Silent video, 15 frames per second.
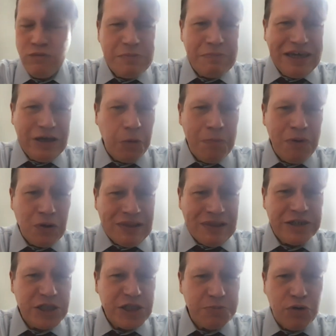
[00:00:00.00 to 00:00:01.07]
repeal Bill
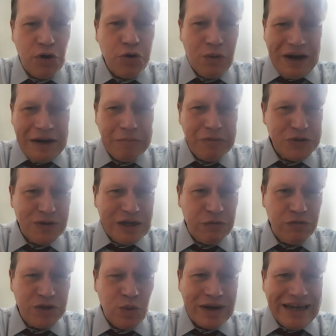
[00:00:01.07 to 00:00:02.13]
Clinton's program, which really
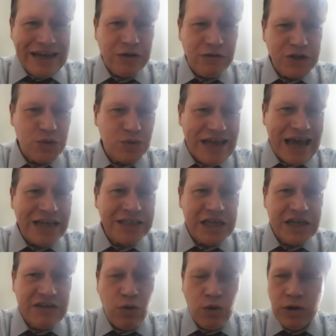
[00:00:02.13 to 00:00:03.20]
was what Gingrich was
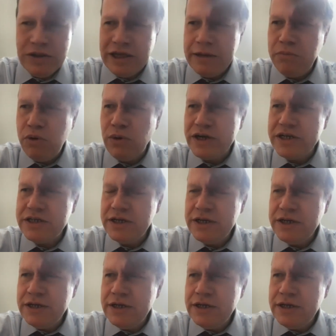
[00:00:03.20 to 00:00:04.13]
asking for at that point.